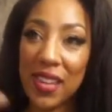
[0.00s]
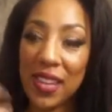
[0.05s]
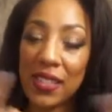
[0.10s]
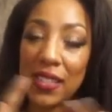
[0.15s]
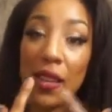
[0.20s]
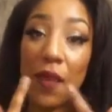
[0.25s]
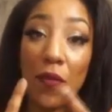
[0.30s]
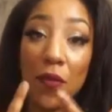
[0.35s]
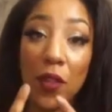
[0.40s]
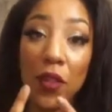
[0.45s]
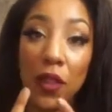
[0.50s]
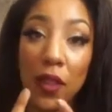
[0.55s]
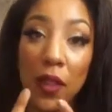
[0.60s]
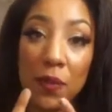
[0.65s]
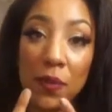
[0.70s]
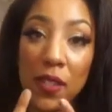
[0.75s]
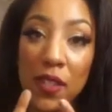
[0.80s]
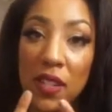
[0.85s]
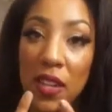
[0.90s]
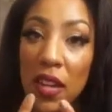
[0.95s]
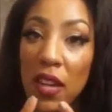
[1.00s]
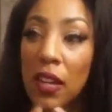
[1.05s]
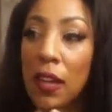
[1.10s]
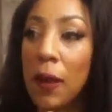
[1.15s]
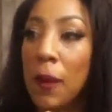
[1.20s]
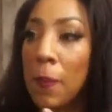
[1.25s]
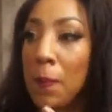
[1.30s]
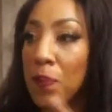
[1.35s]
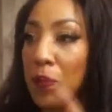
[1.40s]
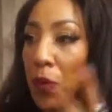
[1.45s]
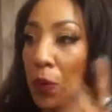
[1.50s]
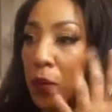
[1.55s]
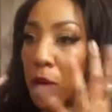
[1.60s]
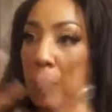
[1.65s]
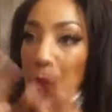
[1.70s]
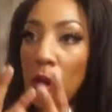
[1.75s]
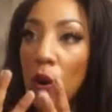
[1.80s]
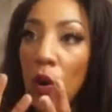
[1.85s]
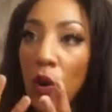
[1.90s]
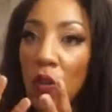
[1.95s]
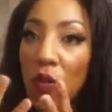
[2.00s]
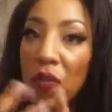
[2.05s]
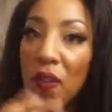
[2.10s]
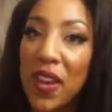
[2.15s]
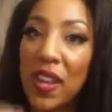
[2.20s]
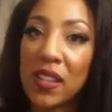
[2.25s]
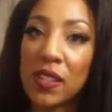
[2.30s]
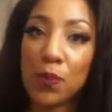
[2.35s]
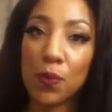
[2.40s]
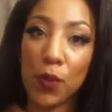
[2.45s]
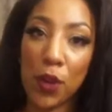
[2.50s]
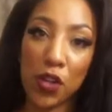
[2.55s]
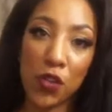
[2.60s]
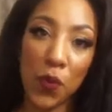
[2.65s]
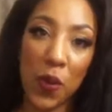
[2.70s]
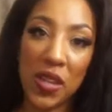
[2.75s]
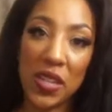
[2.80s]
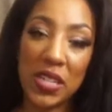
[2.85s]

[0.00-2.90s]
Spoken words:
except for lipstick. I'll put on my whole face, brush my